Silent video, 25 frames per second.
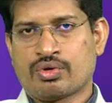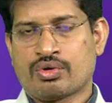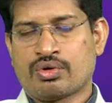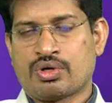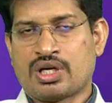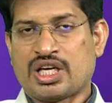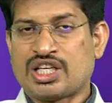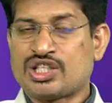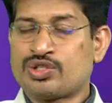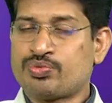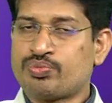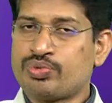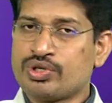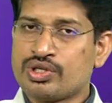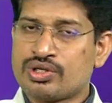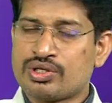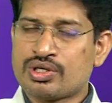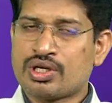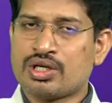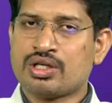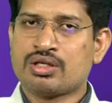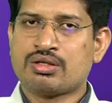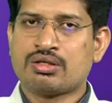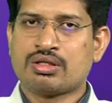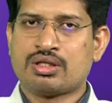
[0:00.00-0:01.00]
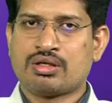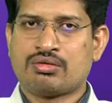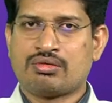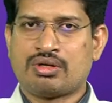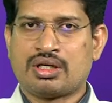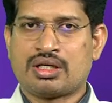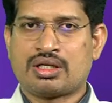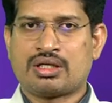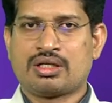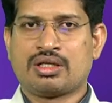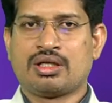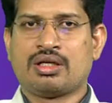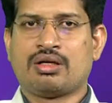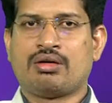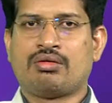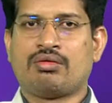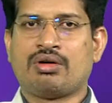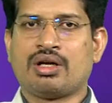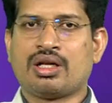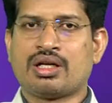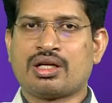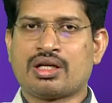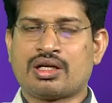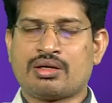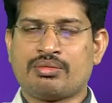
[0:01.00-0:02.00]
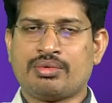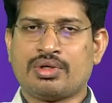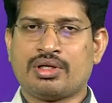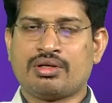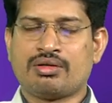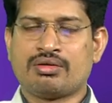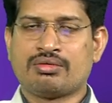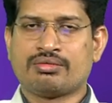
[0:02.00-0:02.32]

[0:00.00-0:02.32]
especially to the vulnerable,